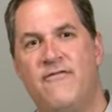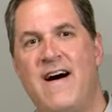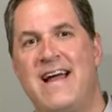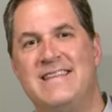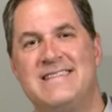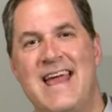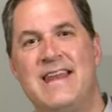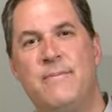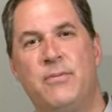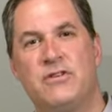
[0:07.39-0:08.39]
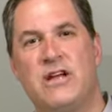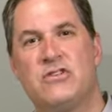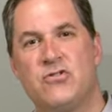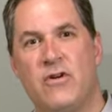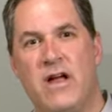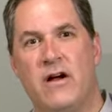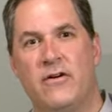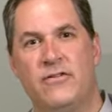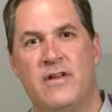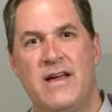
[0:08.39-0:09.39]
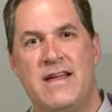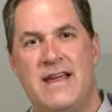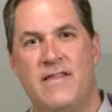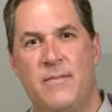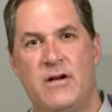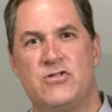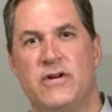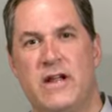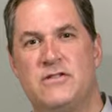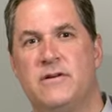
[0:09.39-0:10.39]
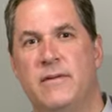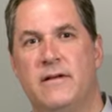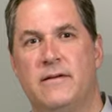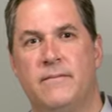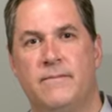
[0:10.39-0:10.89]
finds any potential errors in the measuring instrument.